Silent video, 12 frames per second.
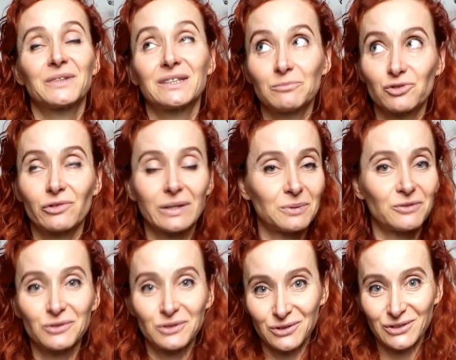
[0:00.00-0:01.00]
subscribe if
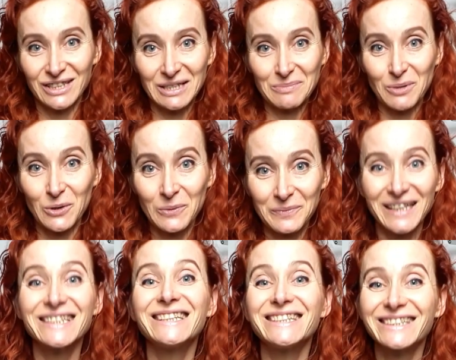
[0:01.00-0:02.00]
you want to see more,
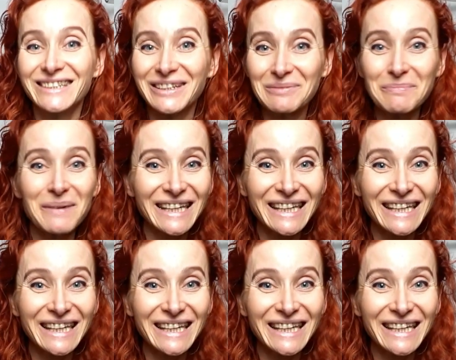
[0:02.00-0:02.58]
and see you soon.